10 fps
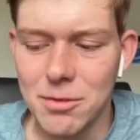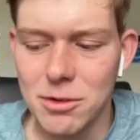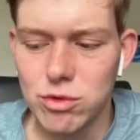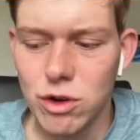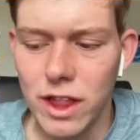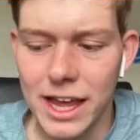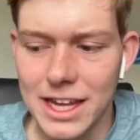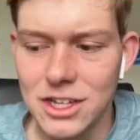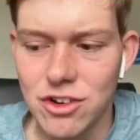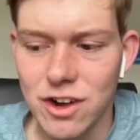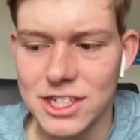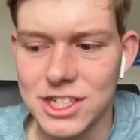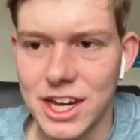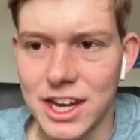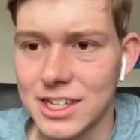what's really
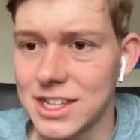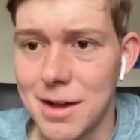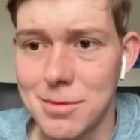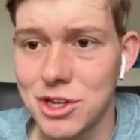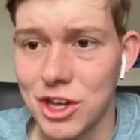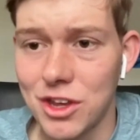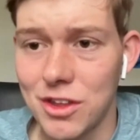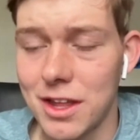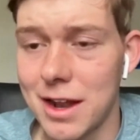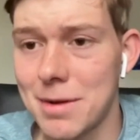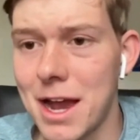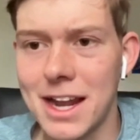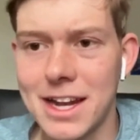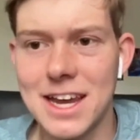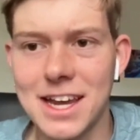interesting is obviously, and I'm
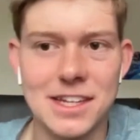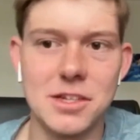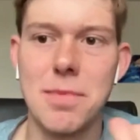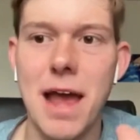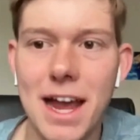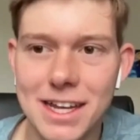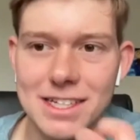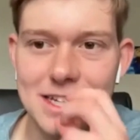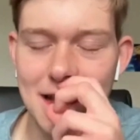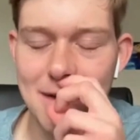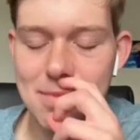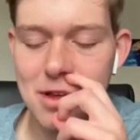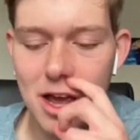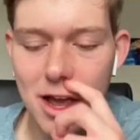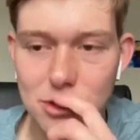kind of taking this back a step
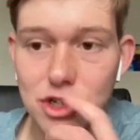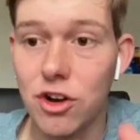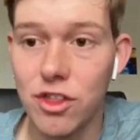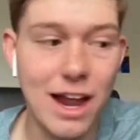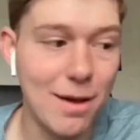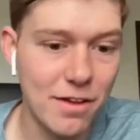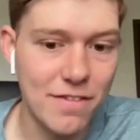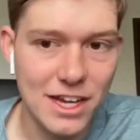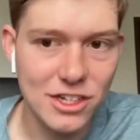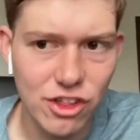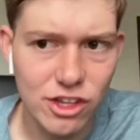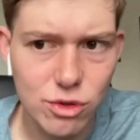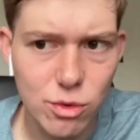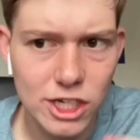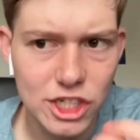sooner than I would have asked you
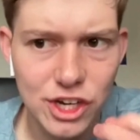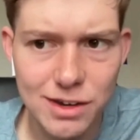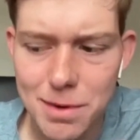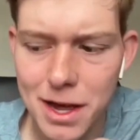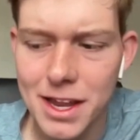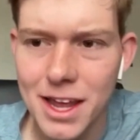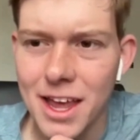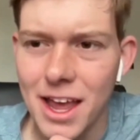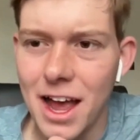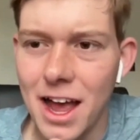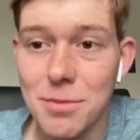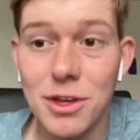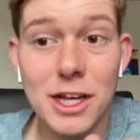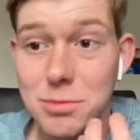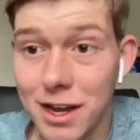this question, but
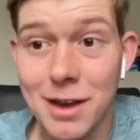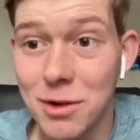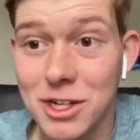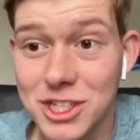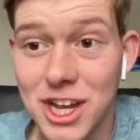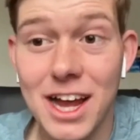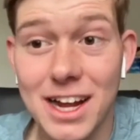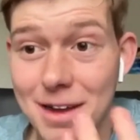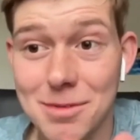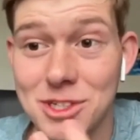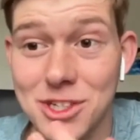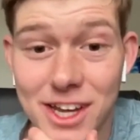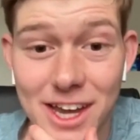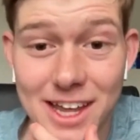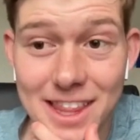you guys played at Woodstock,
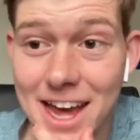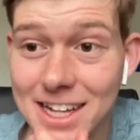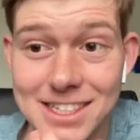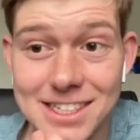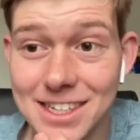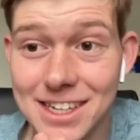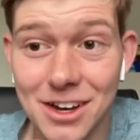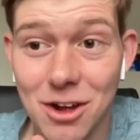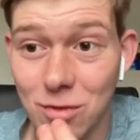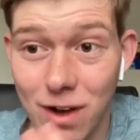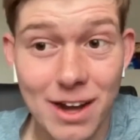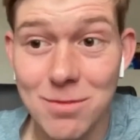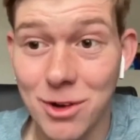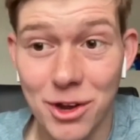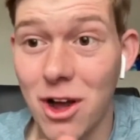obviously, and that's, right
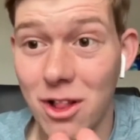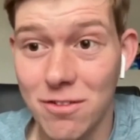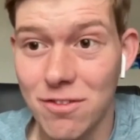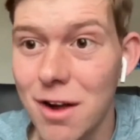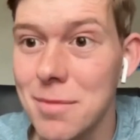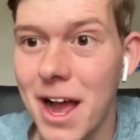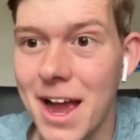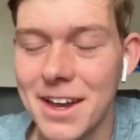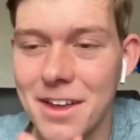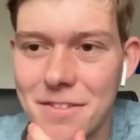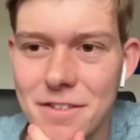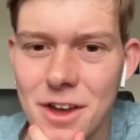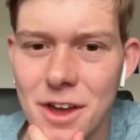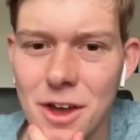where y'all are from, kind of.